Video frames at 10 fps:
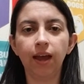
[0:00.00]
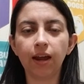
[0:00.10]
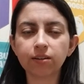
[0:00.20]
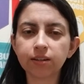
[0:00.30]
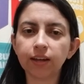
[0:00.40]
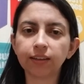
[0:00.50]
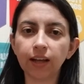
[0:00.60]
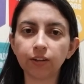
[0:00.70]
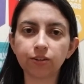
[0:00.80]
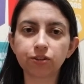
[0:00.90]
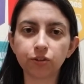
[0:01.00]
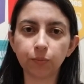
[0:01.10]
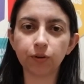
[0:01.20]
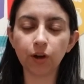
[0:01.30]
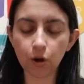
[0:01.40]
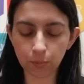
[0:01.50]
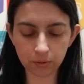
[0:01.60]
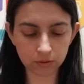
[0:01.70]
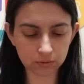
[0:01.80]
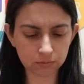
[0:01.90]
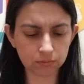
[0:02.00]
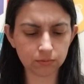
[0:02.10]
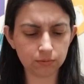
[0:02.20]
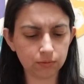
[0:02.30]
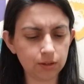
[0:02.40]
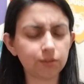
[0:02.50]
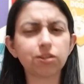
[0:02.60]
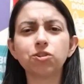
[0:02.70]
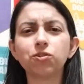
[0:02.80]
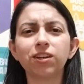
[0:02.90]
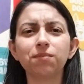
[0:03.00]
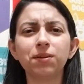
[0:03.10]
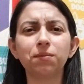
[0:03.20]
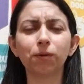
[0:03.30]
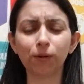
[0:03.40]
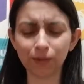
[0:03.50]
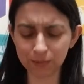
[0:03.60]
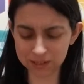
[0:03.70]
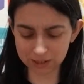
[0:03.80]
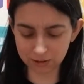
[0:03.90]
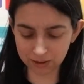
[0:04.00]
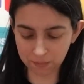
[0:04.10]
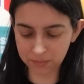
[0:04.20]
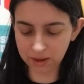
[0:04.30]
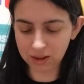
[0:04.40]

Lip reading: And I was like, that looks super dope. What else did you give me, bro? Let me see. Hold on.